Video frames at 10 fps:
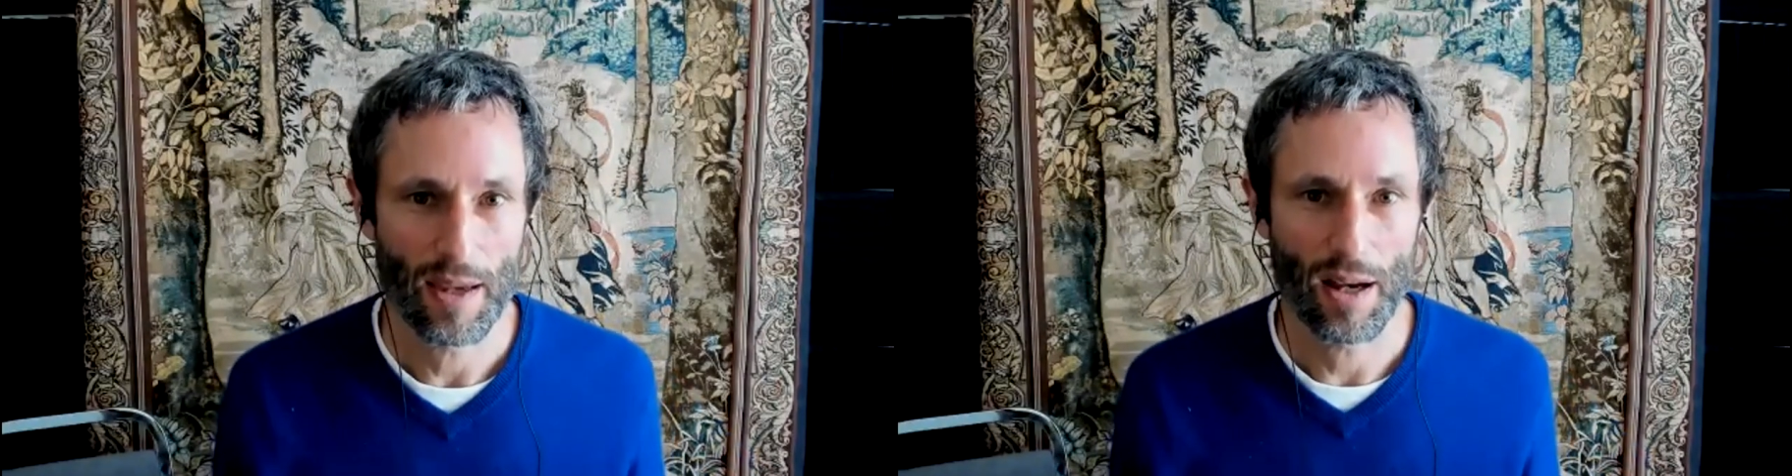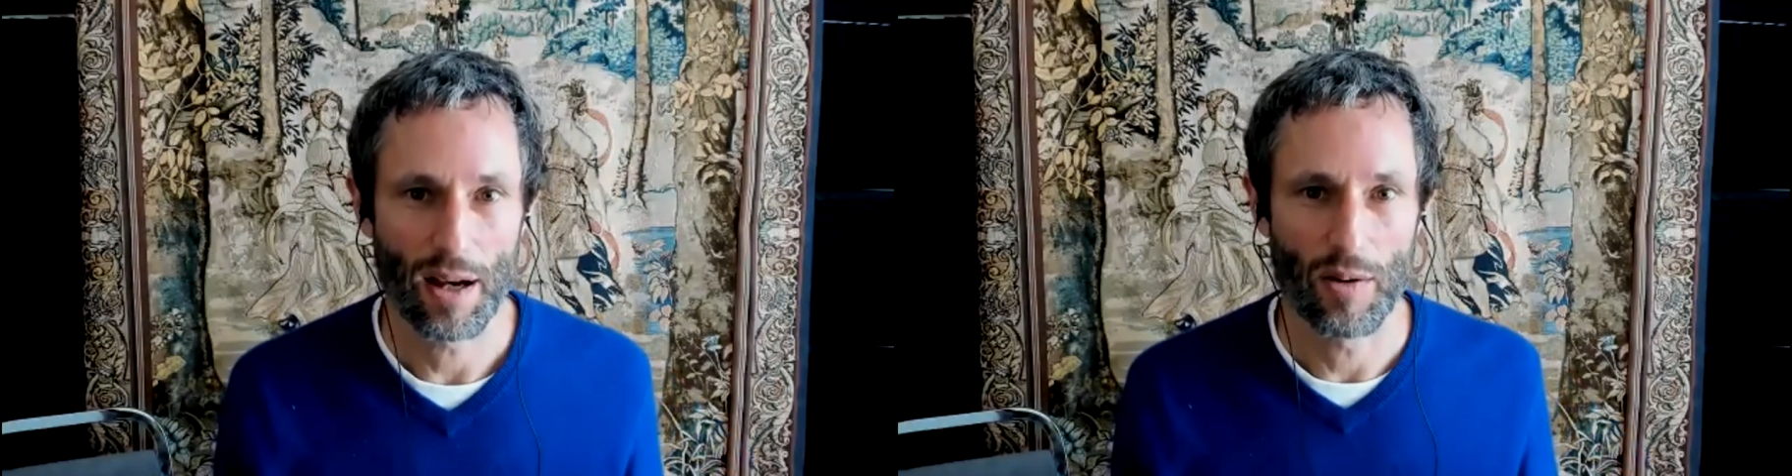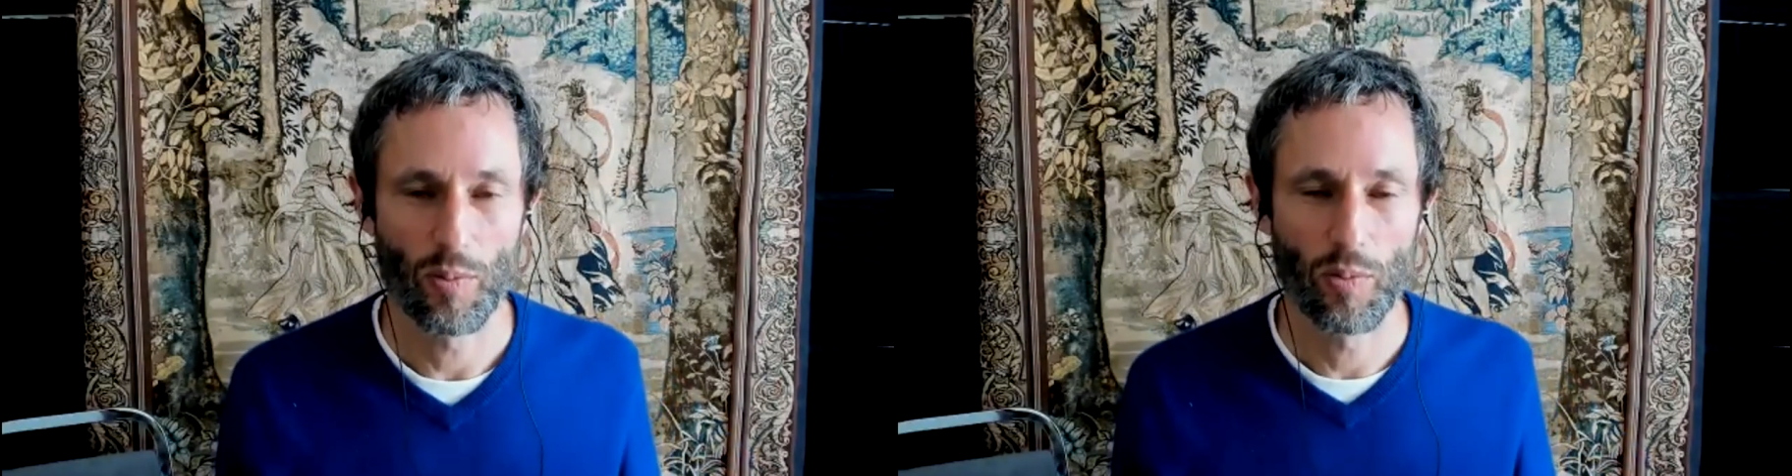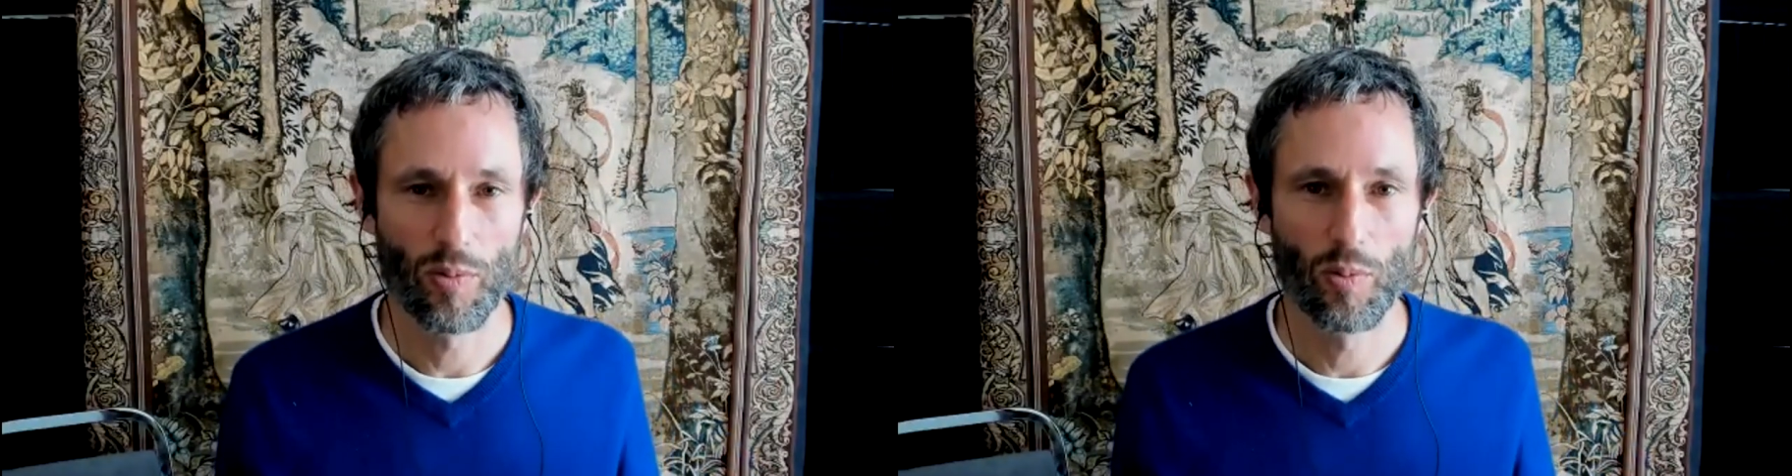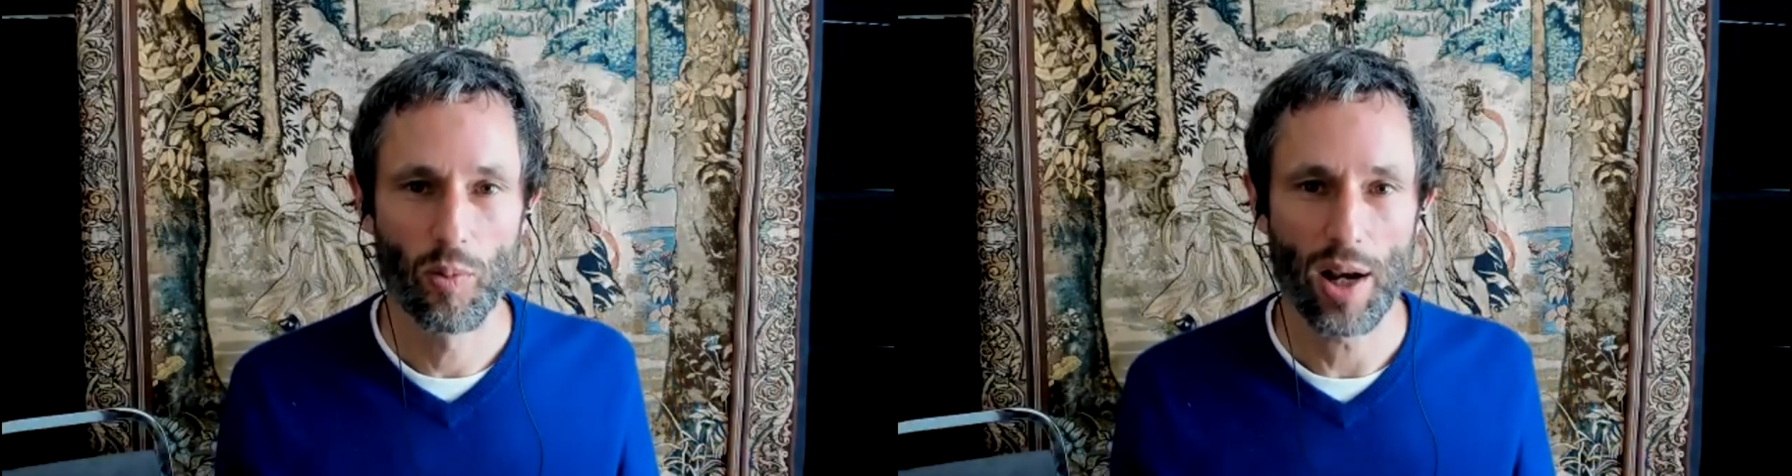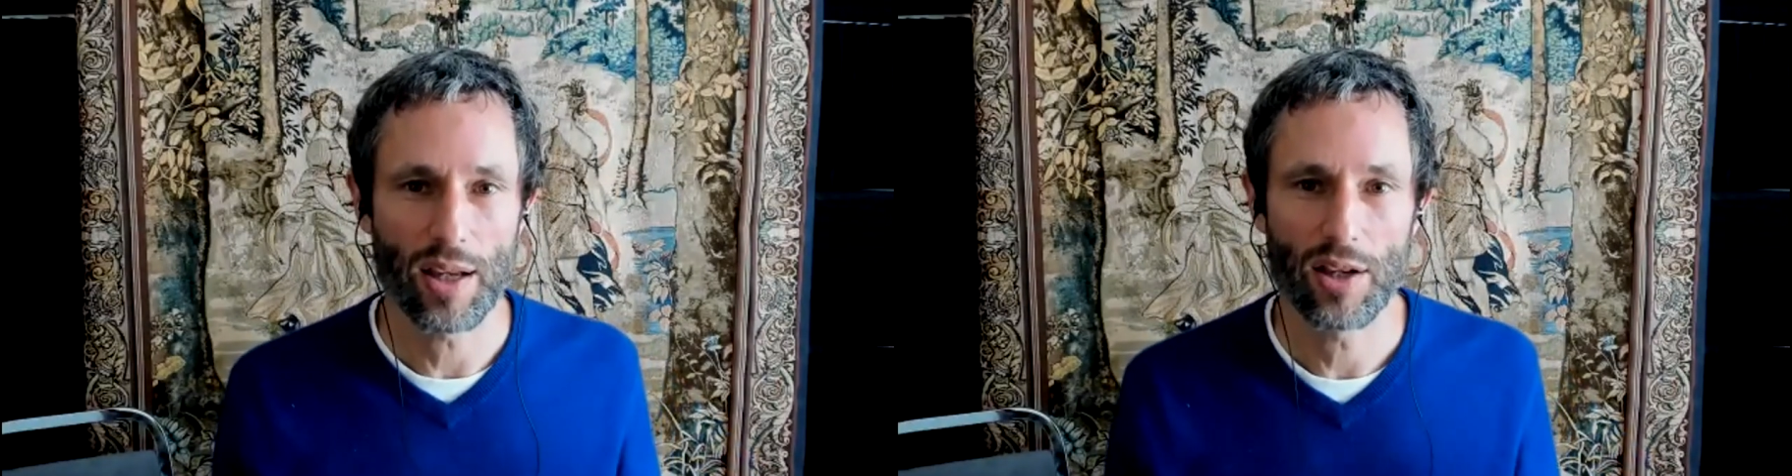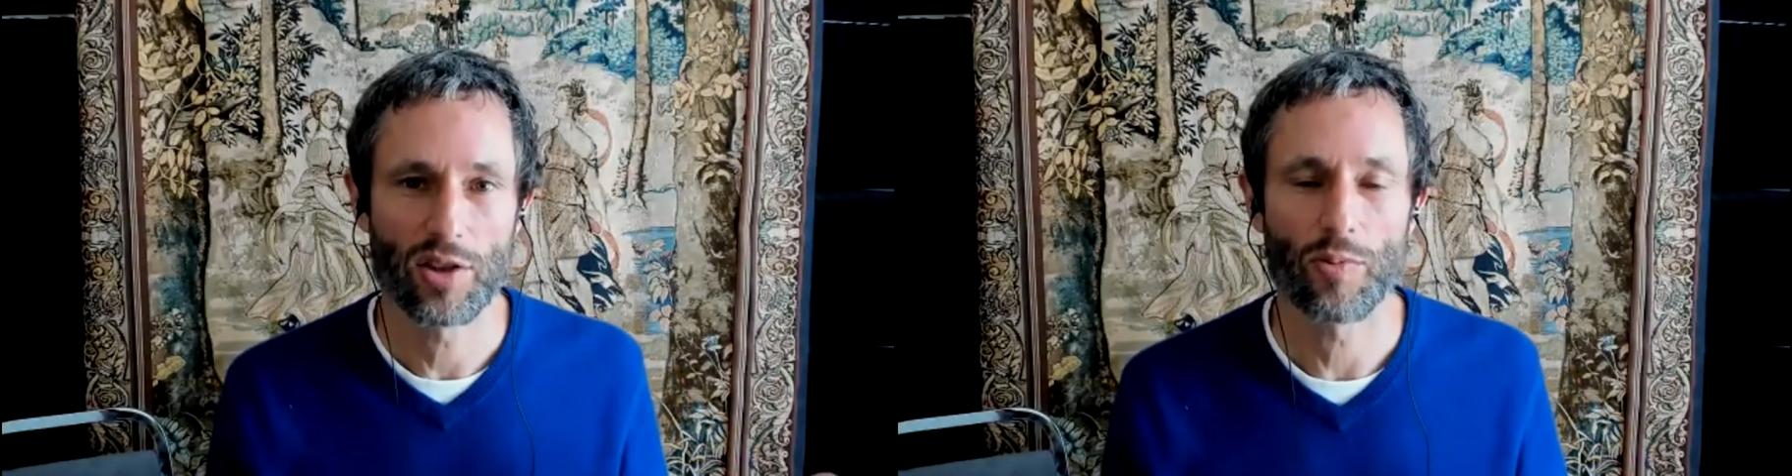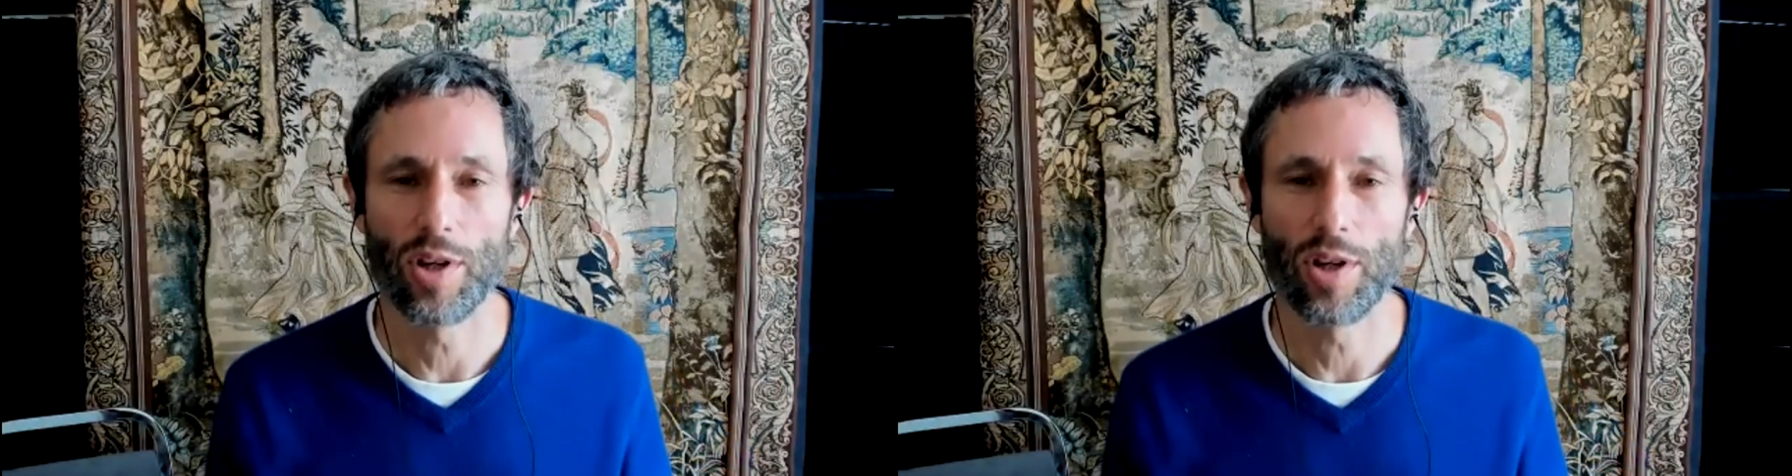Uh, what is